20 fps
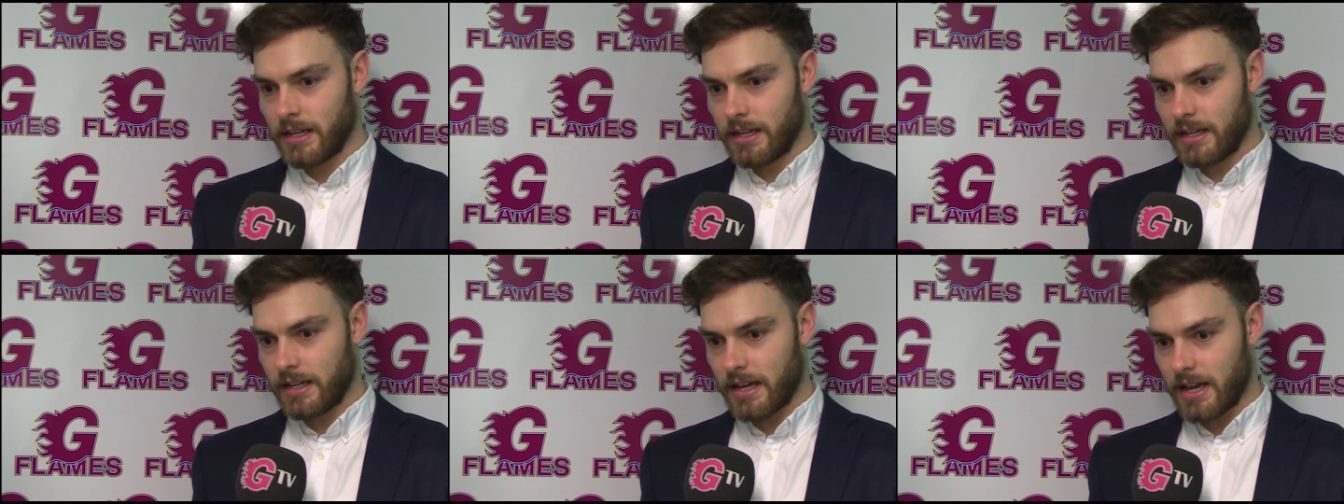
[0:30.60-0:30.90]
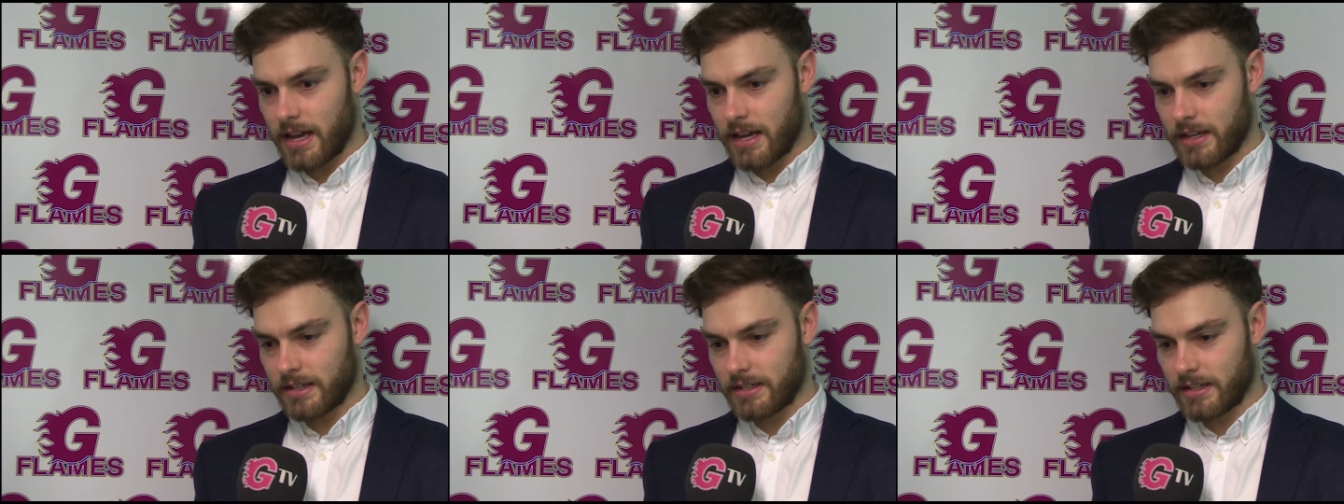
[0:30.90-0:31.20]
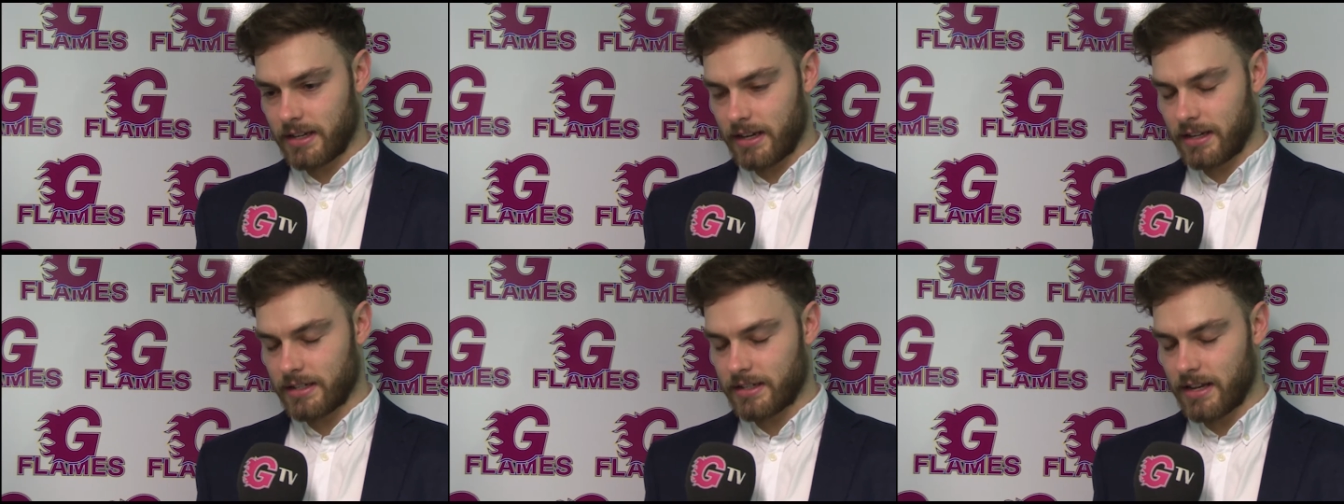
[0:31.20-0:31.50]
Yeah,
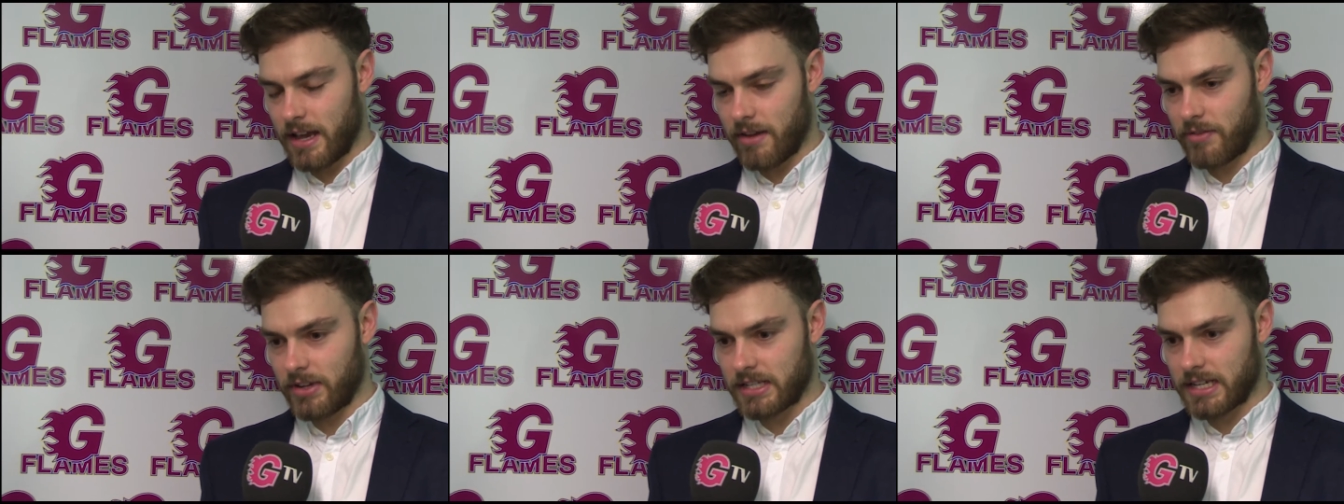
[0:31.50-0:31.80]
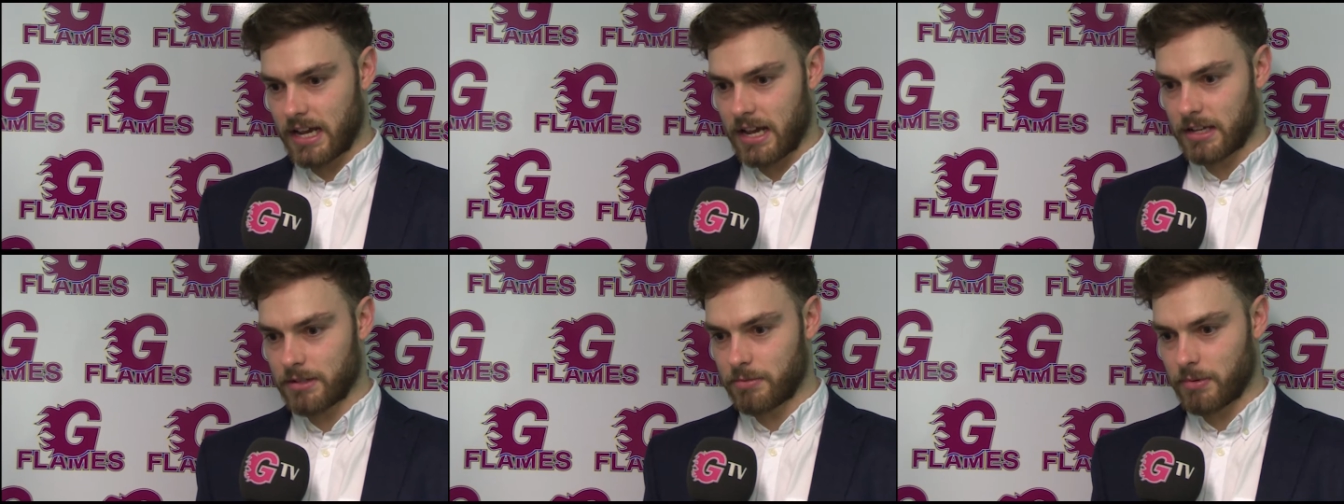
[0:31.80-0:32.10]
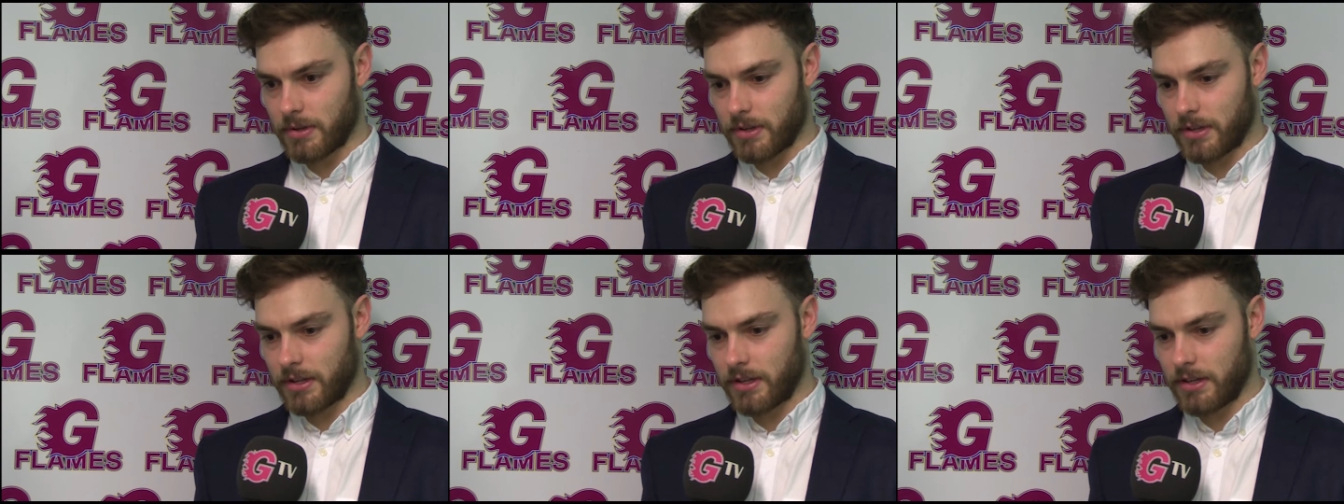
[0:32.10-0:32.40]
it's, it's nervy times,
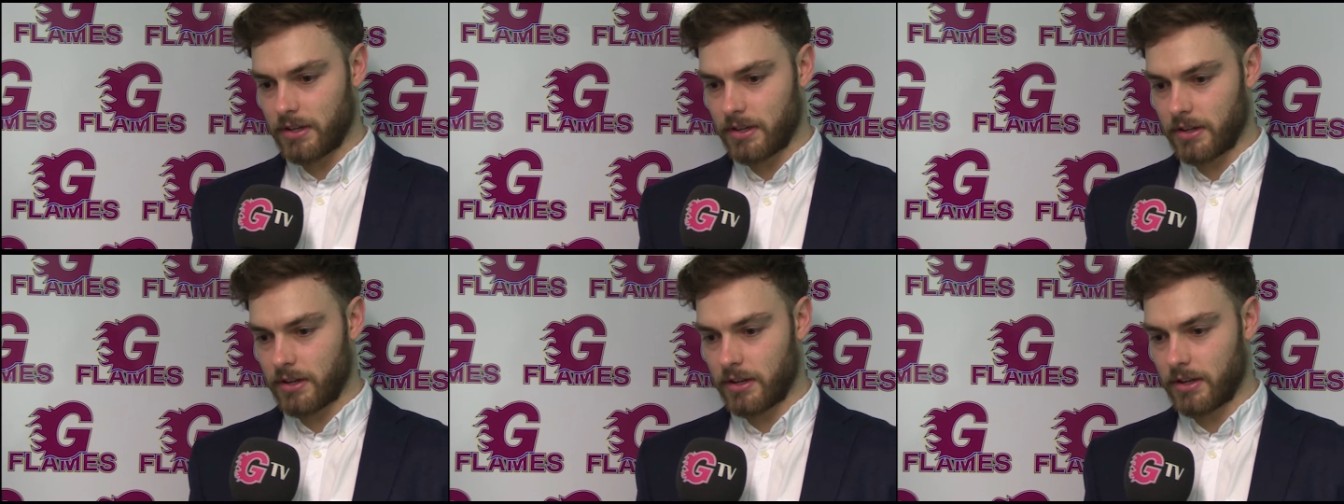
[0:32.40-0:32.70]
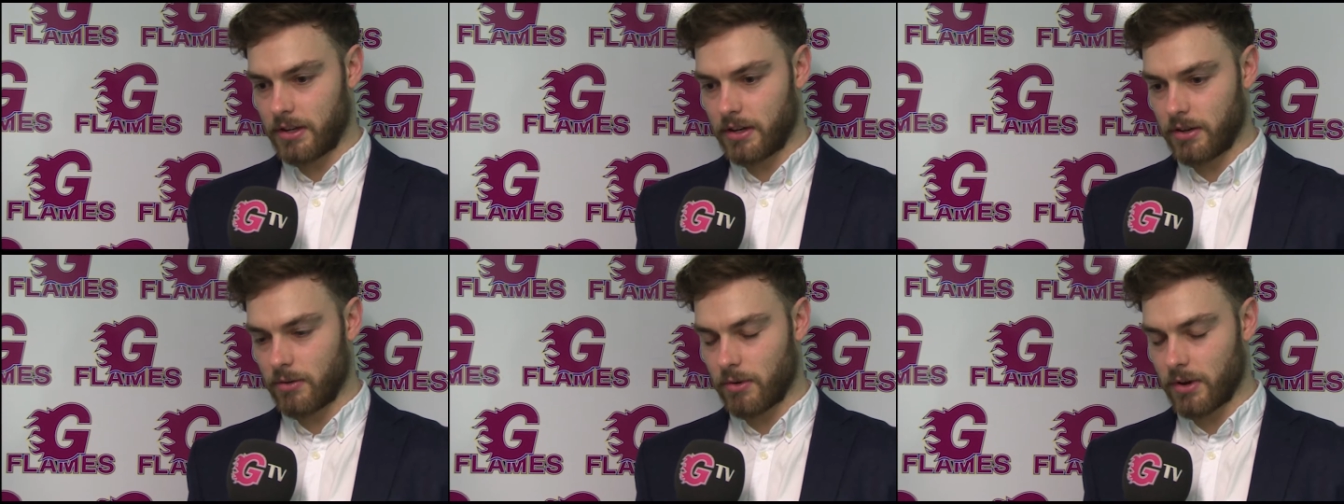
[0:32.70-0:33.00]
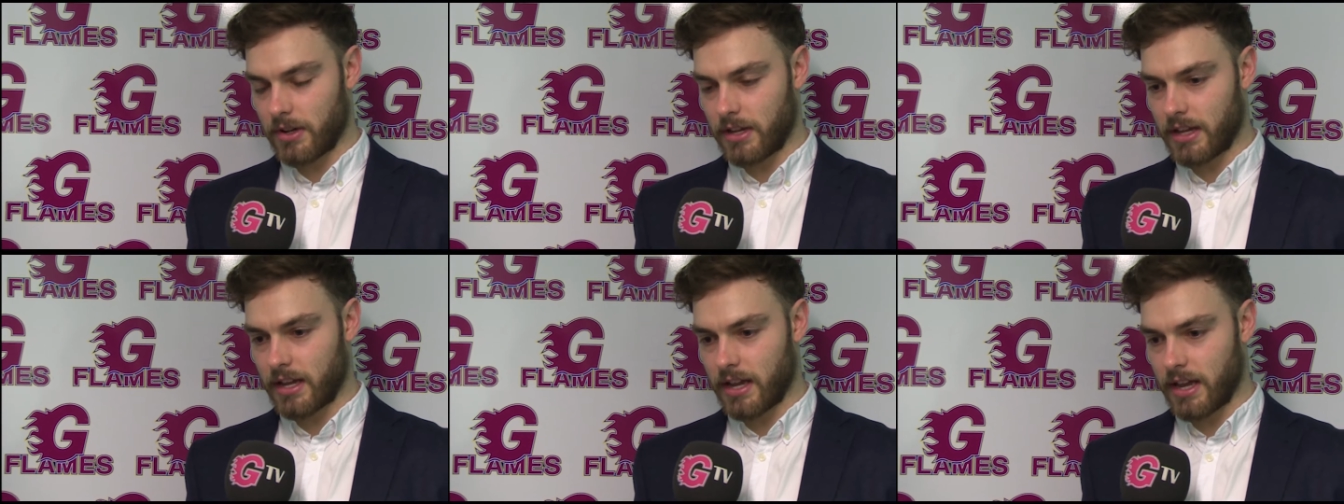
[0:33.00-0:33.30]
but you you know
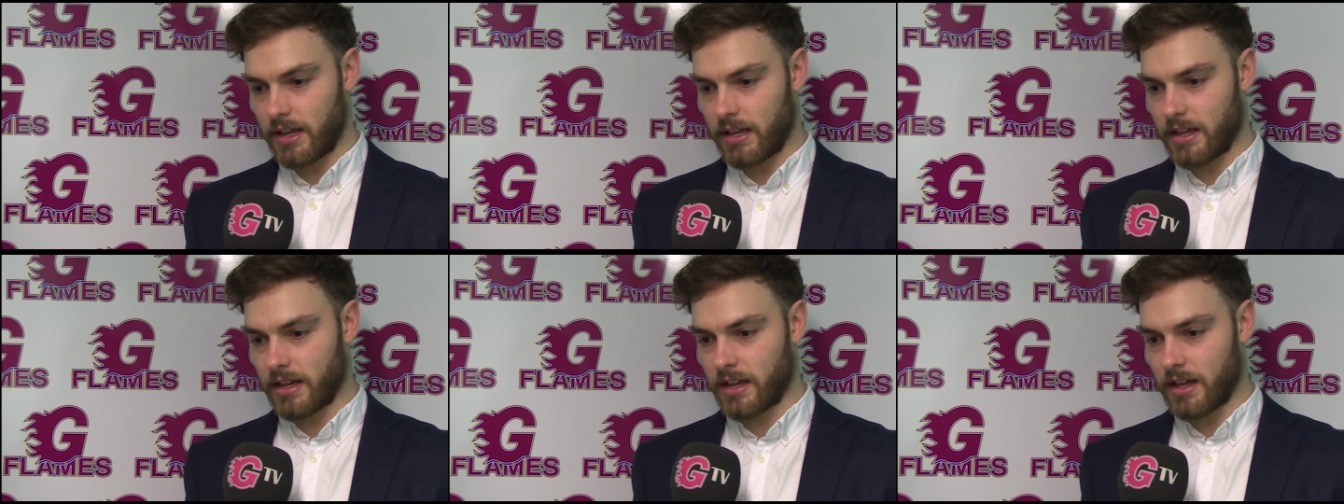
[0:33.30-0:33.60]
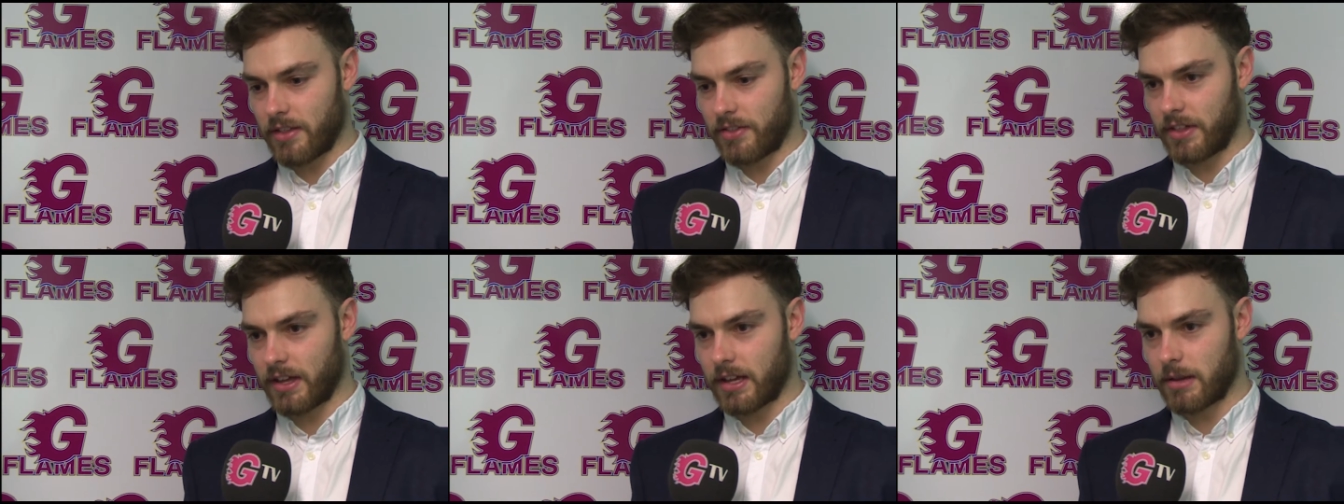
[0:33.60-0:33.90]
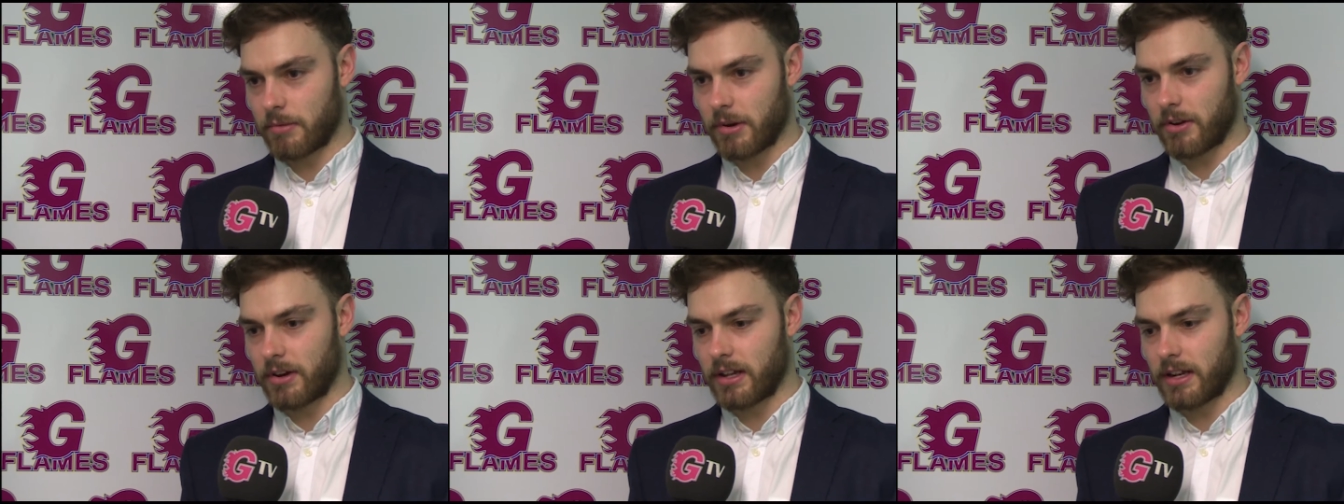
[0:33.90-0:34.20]
what you can't you can't think
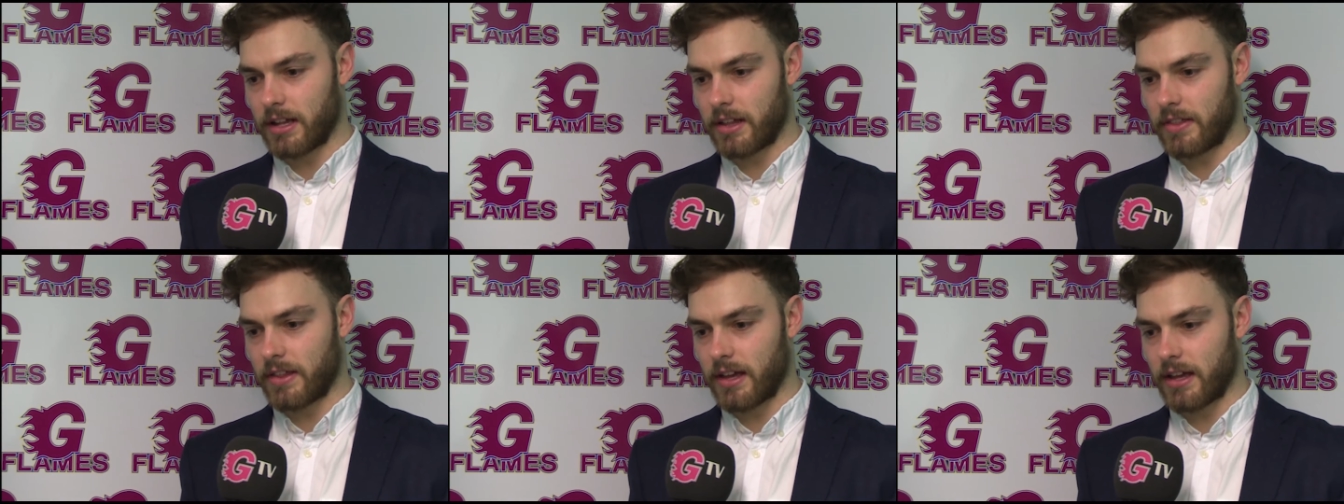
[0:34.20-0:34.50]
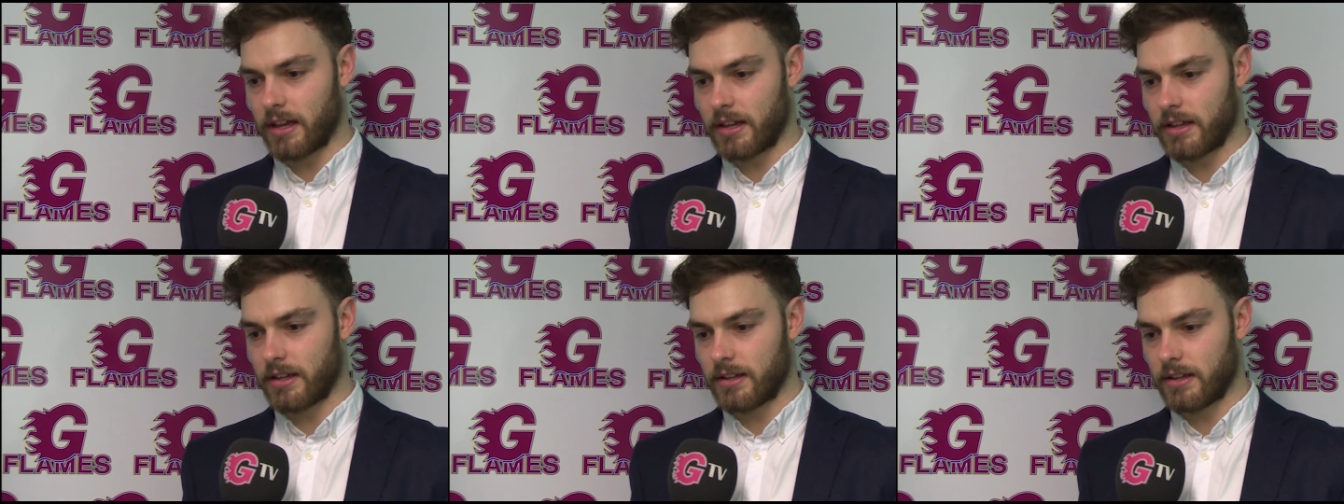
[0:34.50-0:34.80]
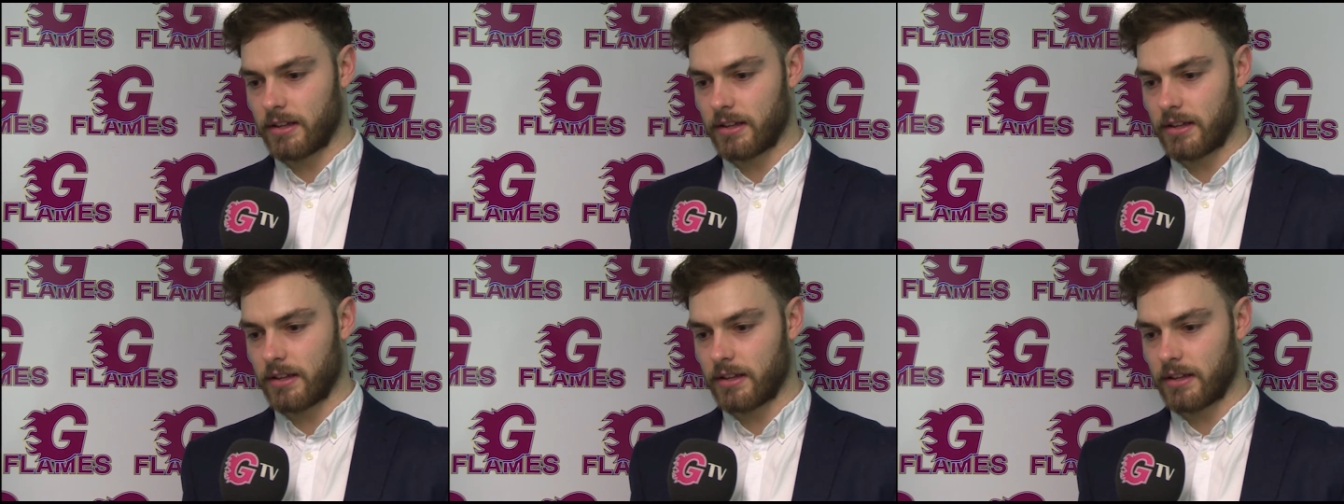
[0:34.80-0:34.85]
about it like that.